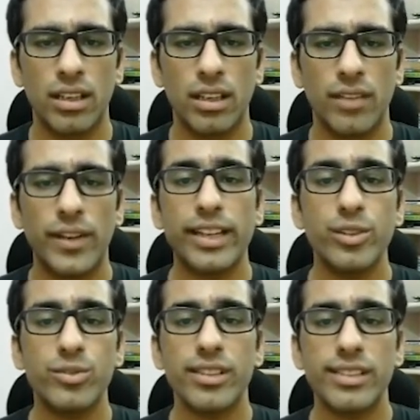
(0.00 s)
We can
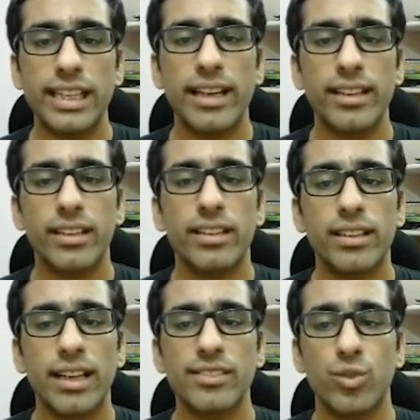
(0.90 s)
use the CLI runner
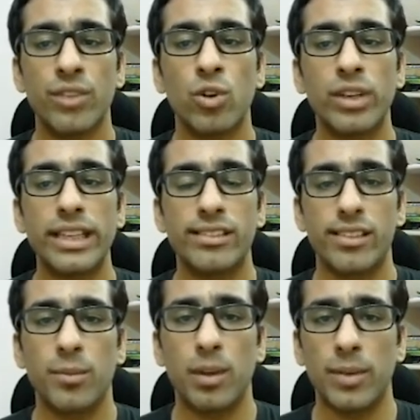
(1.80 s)
class to invoke each
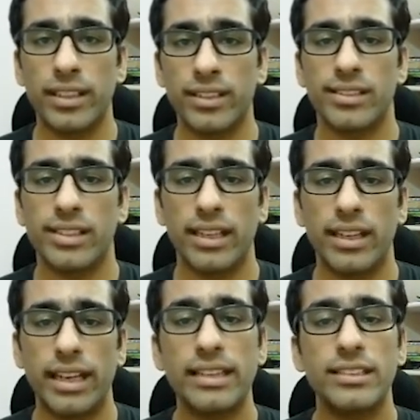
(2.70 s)
subcommand in our
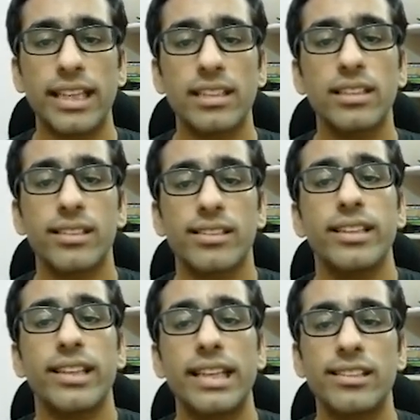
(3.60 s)
CLI and check the
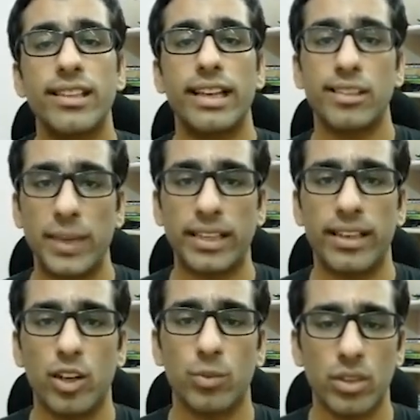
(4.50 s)
result against their
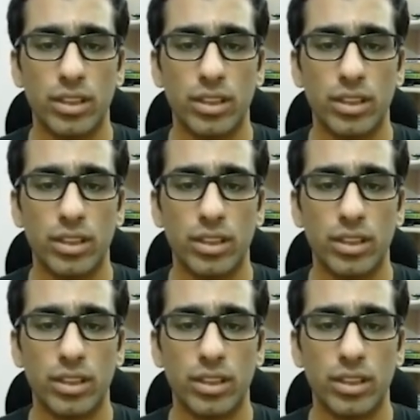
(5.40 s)
expected output.